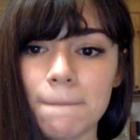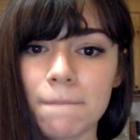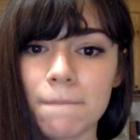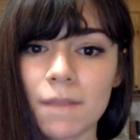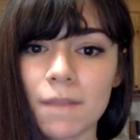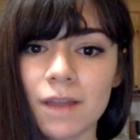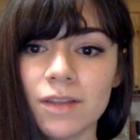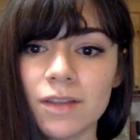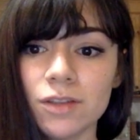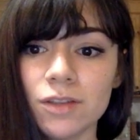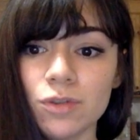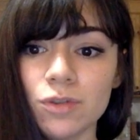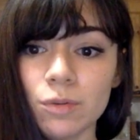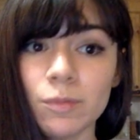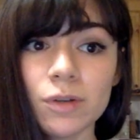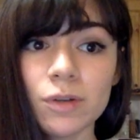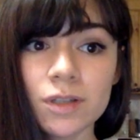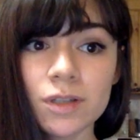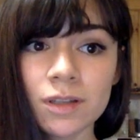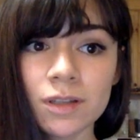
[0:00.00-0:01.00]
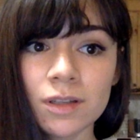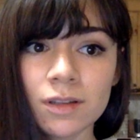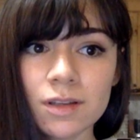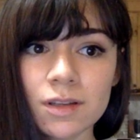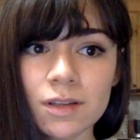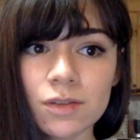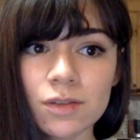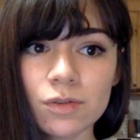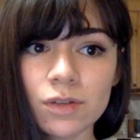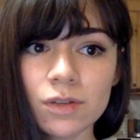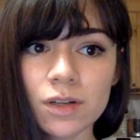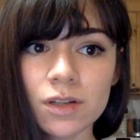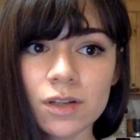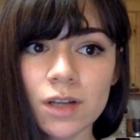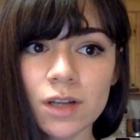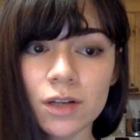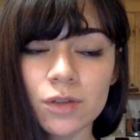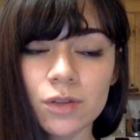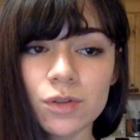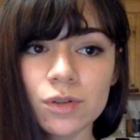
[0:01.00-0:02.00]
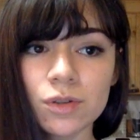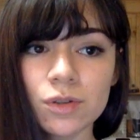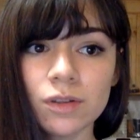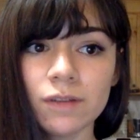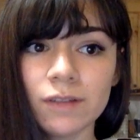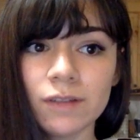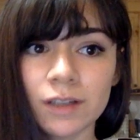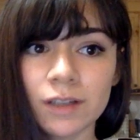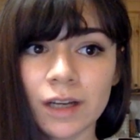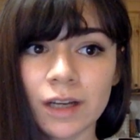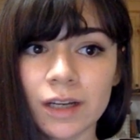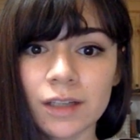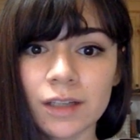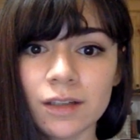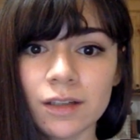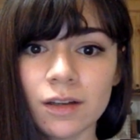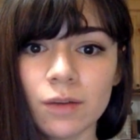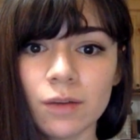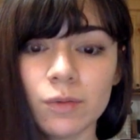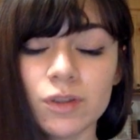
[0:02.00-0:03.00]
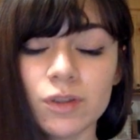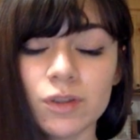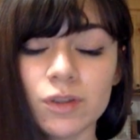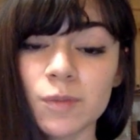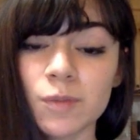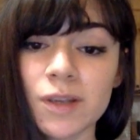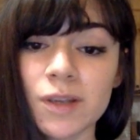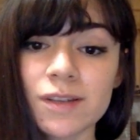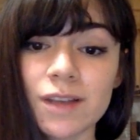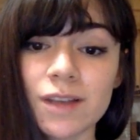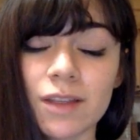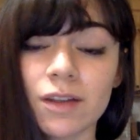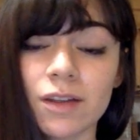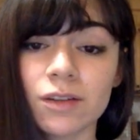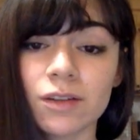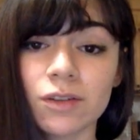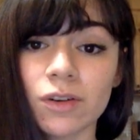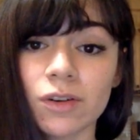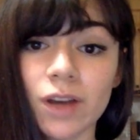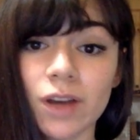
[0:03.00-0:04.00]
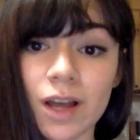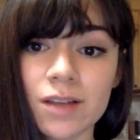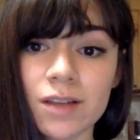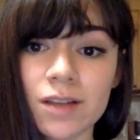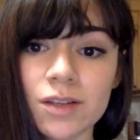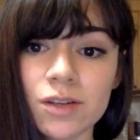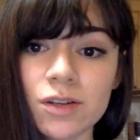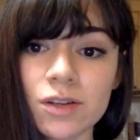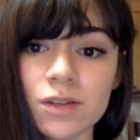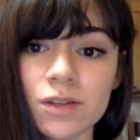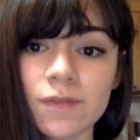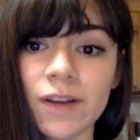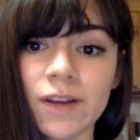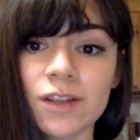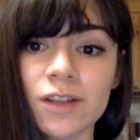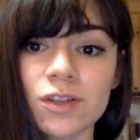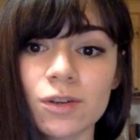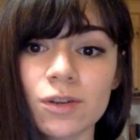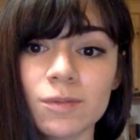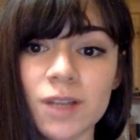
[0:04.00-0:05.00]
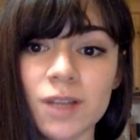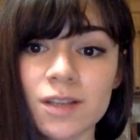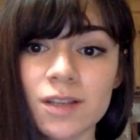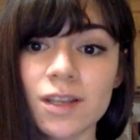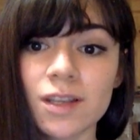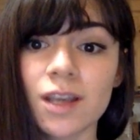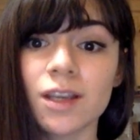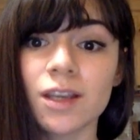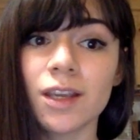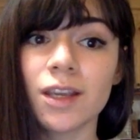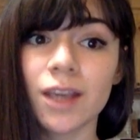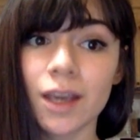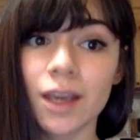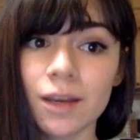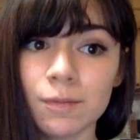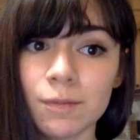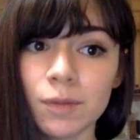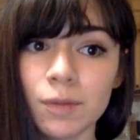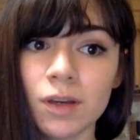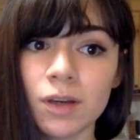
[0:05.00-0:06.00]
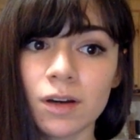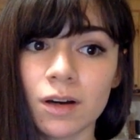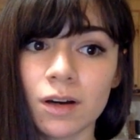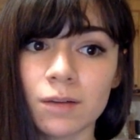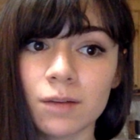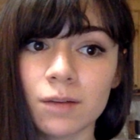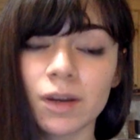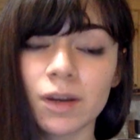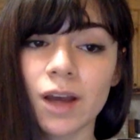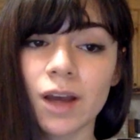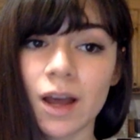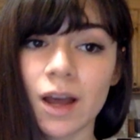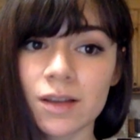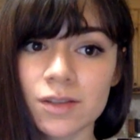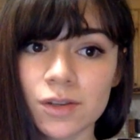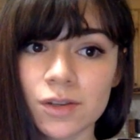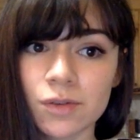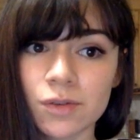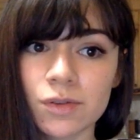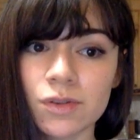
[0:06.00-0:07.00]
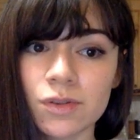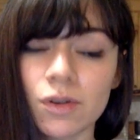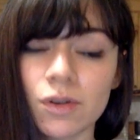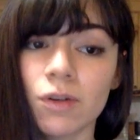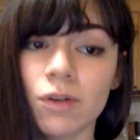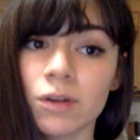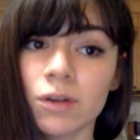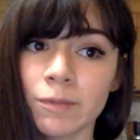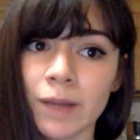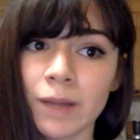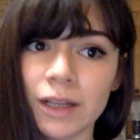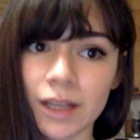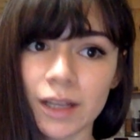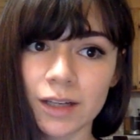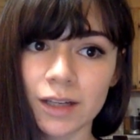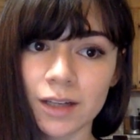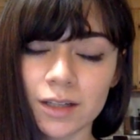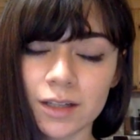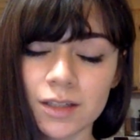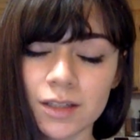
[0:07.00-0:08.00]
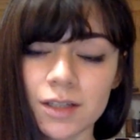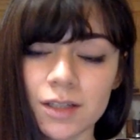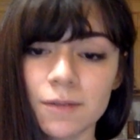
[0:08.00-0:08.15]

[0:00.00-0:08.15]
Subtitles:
The tumors in these disorders are usually benign, which means that they're not cancerous, but sometimes they can become cancerous or malignant.